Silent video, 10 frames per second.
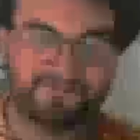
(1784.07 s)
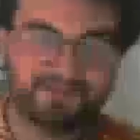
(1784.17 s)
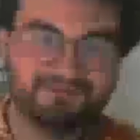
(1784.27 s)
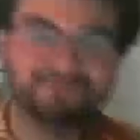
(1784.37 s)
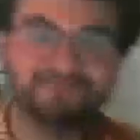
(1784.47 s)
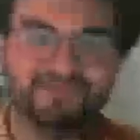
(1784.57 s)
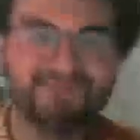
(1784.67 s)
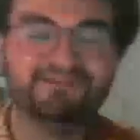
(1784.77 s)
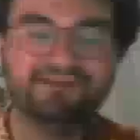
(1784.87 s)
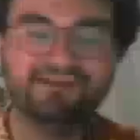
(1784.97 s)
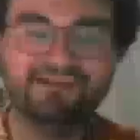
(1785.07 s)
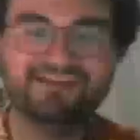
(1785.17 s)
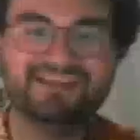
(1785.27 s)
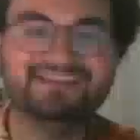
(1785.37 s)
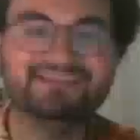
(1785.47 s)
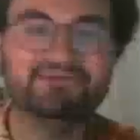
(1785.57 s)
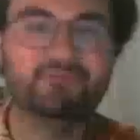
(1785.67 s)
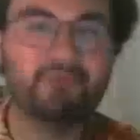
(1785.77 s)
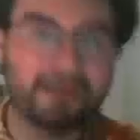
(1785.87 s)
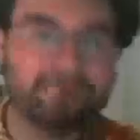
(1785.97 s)
The fluffernutter is
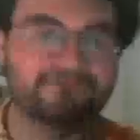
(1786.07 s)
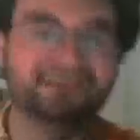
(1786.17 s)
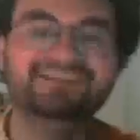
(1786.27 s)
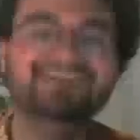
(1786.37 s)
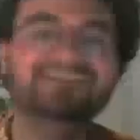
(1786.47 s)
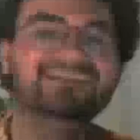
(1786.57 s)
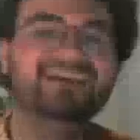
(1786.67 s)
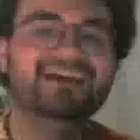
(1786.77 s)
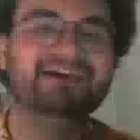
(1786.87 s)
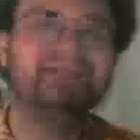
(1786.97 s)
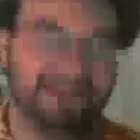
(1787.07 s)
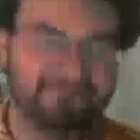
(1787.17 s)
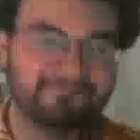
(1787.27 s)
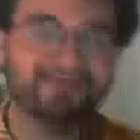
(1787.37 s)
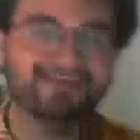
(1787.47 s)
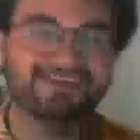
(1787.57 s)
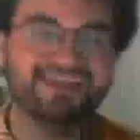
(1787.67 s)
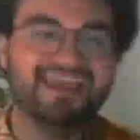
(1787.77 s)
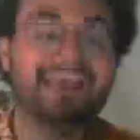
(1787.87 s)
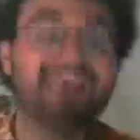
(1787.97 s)
white bread, peanut butter,
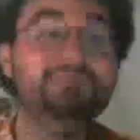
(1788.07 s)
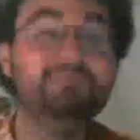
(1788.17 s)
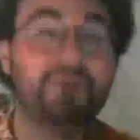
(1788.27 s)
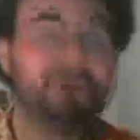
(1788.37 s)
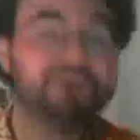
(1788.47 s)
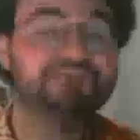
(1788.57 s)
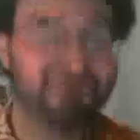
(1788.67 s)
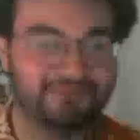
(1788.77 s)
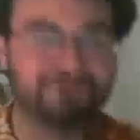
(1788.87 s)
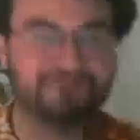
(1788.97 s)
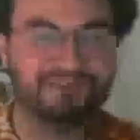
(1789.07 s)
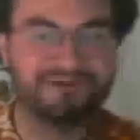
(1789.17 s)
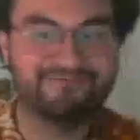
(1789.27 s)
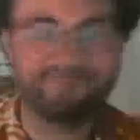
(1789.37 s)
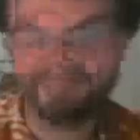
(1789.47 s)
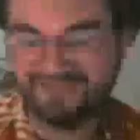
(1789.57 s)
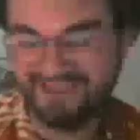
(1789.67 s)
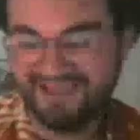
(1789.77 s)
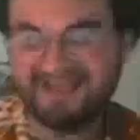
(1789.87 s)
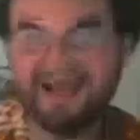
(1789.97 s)
and a marshmallow fluff.
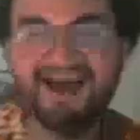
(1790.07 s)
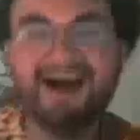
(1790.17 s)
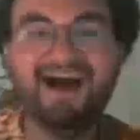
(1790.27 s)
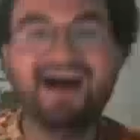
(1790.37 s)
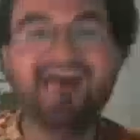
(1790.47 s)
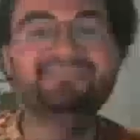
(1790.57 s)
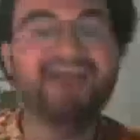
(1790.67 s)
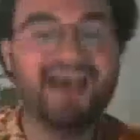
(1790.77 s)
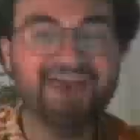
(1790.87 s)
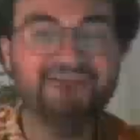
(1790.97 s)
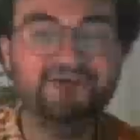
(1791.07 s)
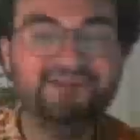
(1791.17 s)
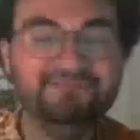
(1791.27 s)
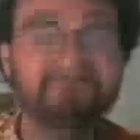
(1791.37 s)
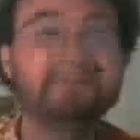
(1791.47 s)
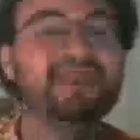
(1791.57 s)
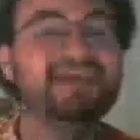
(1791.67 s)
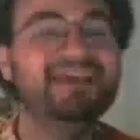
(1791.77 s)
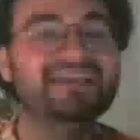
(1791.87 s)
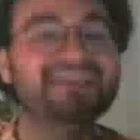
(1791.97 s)
I've had one.
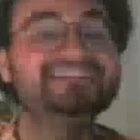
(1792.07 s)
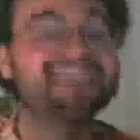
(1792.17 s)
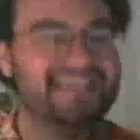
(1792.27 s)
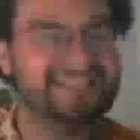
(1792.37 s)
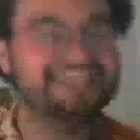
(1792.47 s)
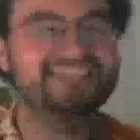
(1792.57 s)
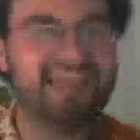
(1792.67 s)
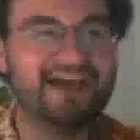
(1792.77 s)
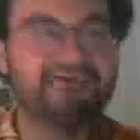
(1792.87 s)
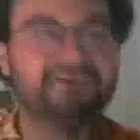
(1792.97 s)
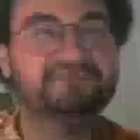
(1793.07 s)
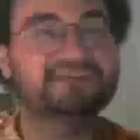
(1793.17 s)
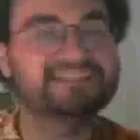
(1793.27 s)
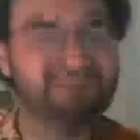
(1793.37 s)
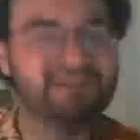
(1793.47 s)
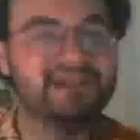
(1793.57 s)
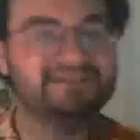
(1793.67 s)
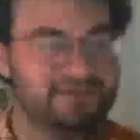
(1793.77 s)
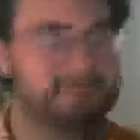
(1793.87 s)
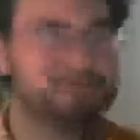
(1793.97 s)
It tastes like how you would expect,
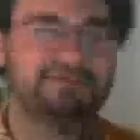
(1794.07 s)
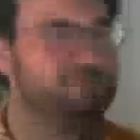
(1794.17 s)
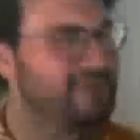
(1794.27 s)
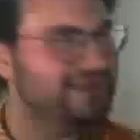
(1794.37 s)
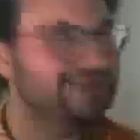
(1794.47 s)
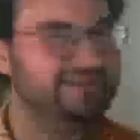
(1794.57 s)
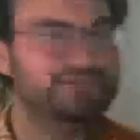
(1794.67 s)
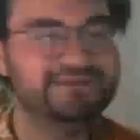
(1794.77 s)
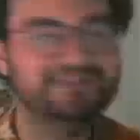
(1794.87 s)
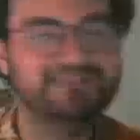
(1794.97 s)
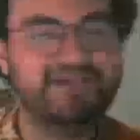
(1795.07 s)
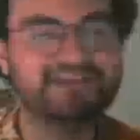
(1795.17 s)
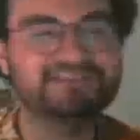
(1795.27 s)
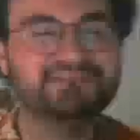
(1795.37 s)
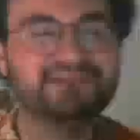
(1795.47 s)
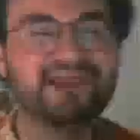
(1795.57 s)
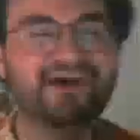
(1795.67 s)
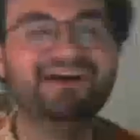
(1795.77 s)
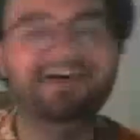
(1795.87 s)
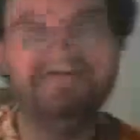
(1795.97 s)
maybe a bit better than you would expect,
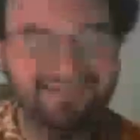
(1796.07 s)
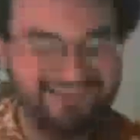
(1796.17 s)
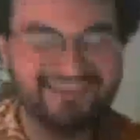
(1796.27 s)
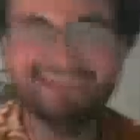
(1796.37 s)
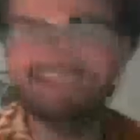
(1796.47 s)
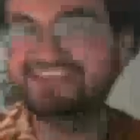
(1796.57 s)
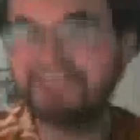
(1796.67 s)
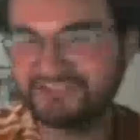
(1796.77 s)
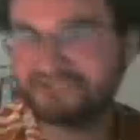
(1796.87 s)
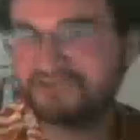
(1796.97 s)
but it is